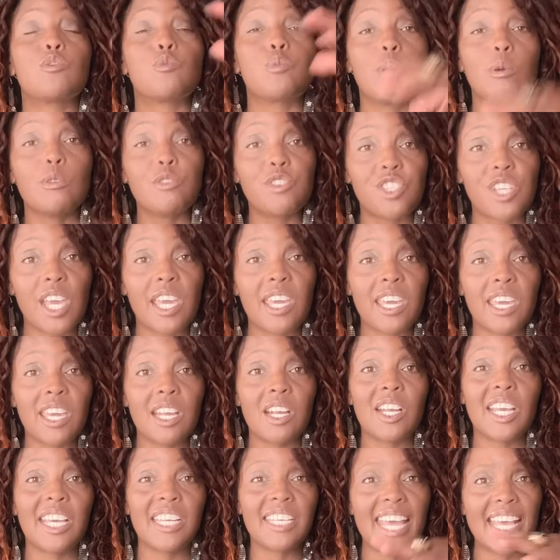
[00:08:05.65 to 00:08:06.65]
crochet
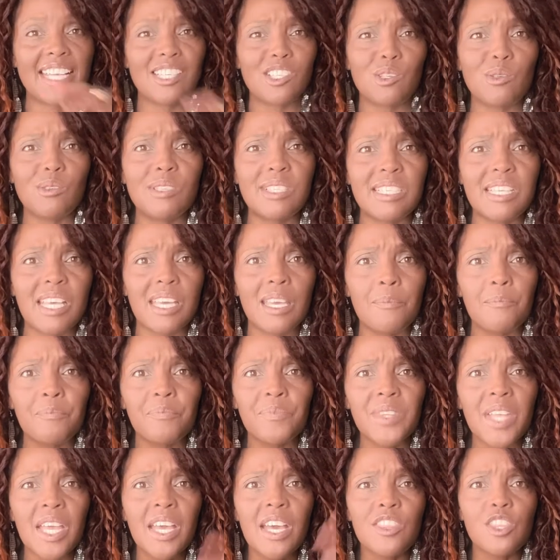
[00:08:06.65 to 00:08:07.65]
hair, and as you
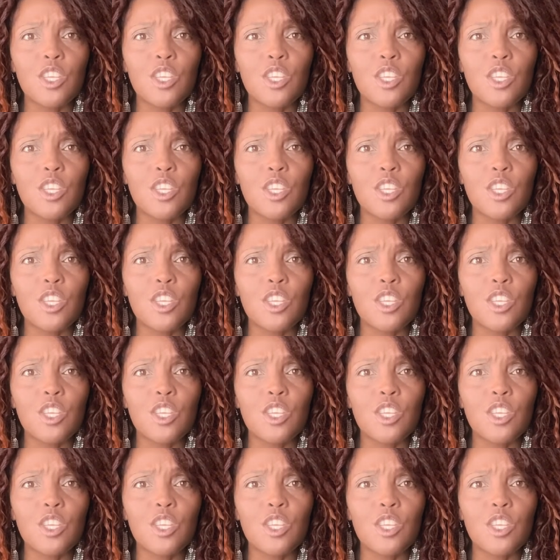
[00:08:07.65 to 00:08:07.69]
see,